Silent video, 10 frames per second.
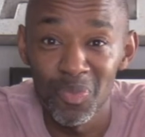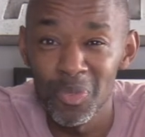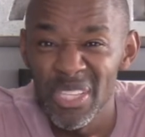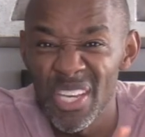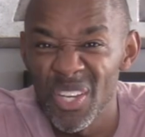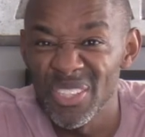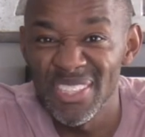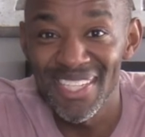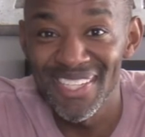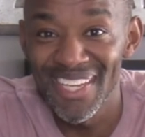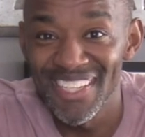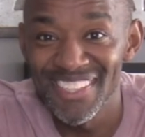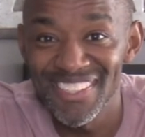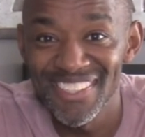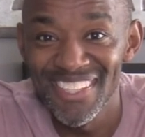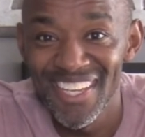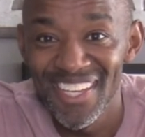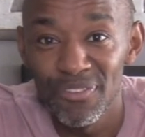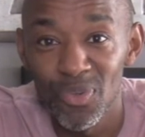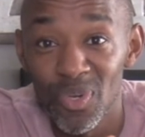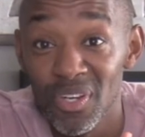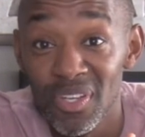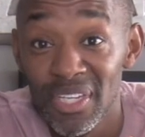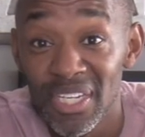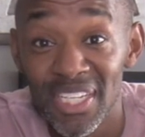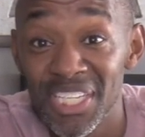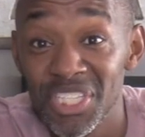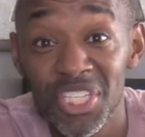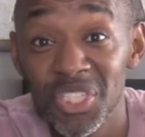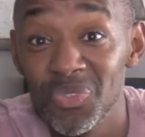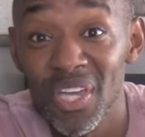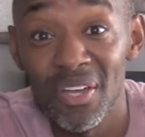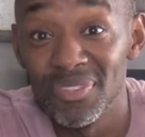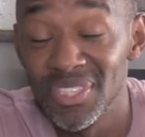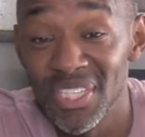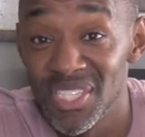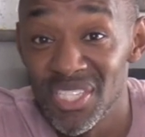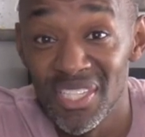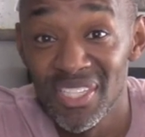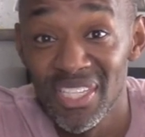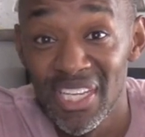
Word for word: We'll be there on Sundays for a continued conversation